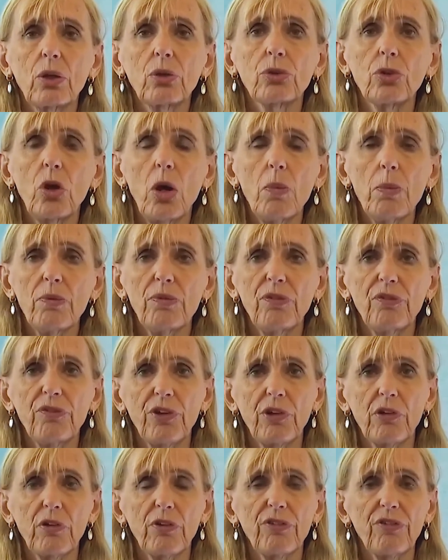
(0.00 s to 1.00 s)
on top of
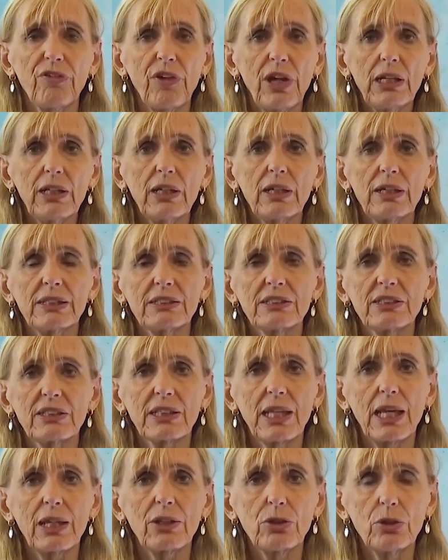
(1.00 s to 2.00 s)
fear of failure is to
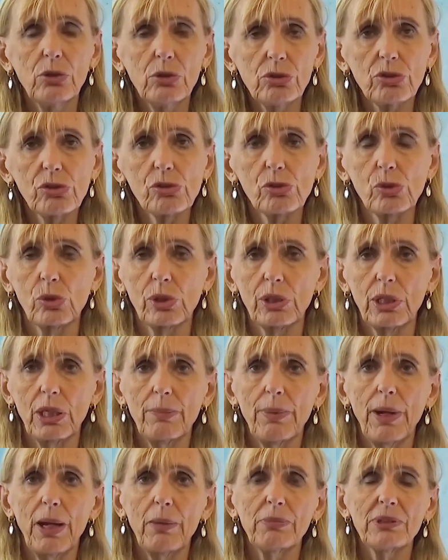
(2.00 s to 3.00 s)
get used to talking
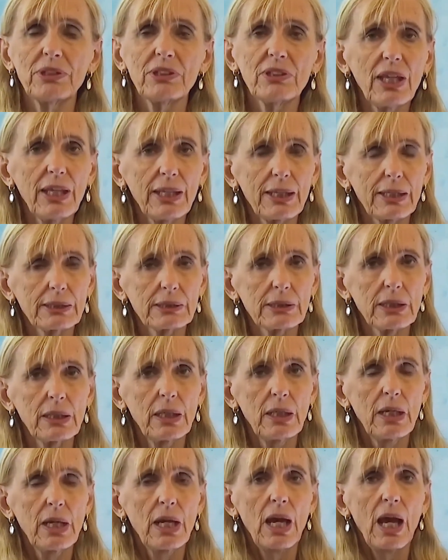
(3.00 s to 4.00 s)
about mistakes.
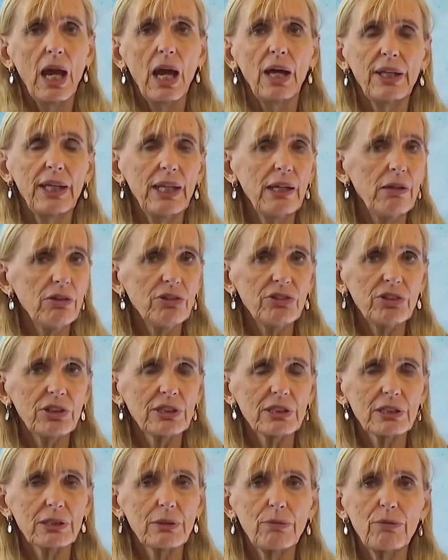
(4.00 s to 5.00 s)
And here are
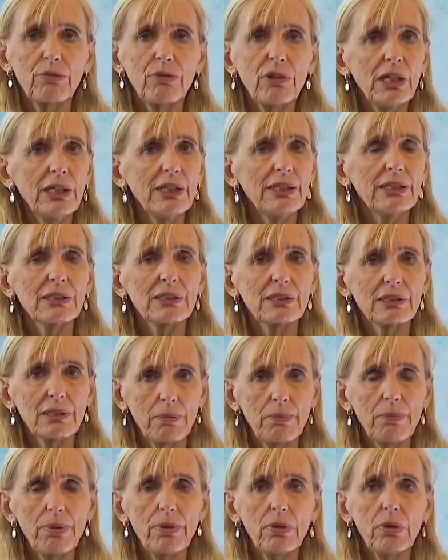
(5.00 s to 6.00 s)
just some really
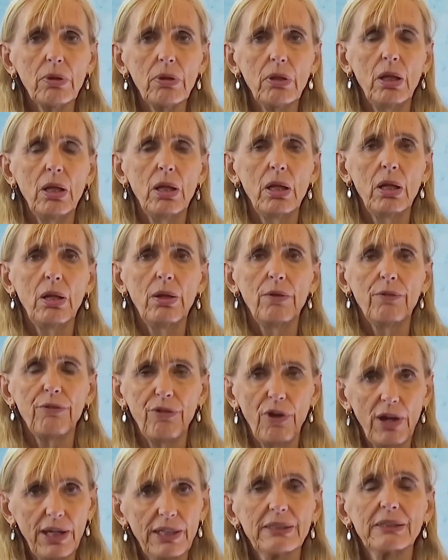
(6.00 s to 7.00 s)
simple
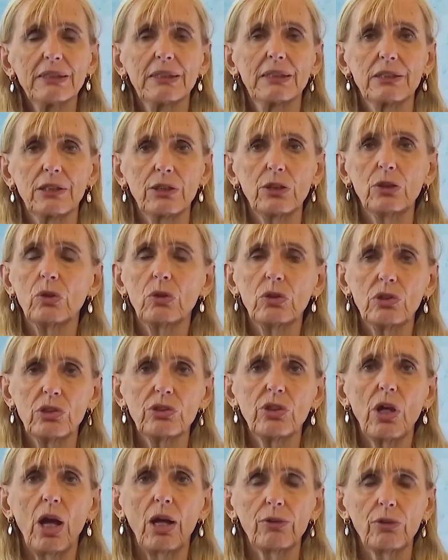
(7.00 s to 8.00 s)
phrases that you could
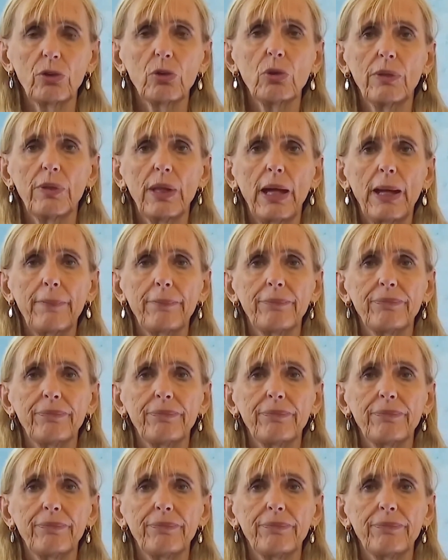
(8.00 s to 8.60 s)
start doing that.